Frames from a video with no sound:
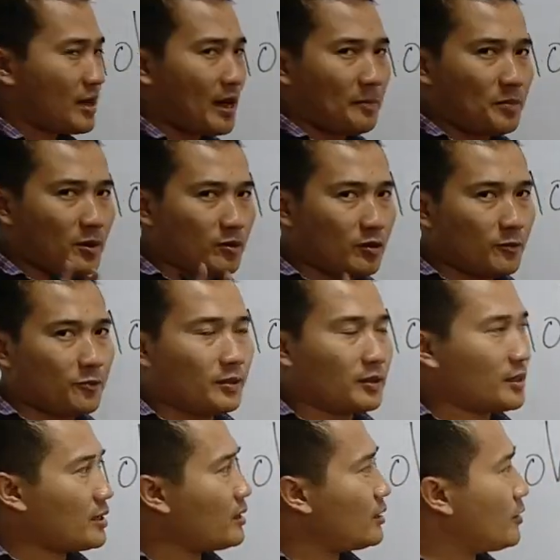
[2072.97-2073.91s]
a beautiful
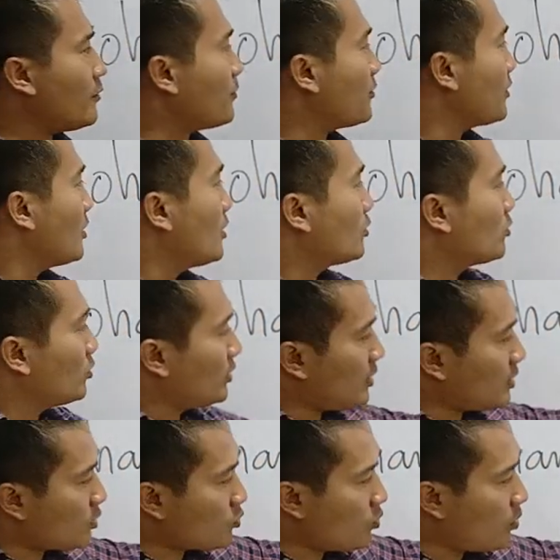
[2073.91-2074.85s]
gift to
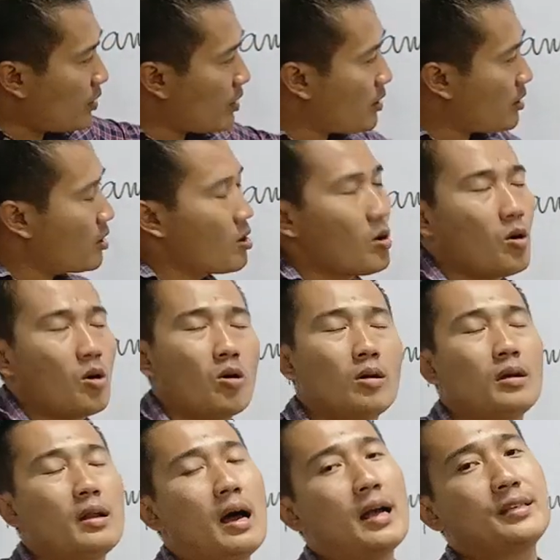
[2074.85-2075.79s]
this ruler,
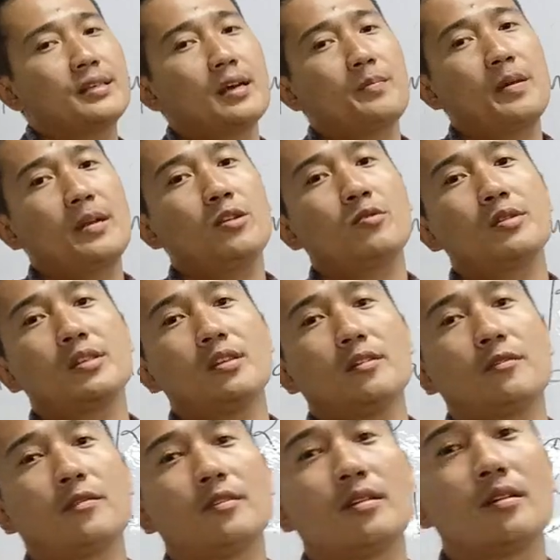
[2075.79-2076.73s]
old Hajjaj bin Yusuf.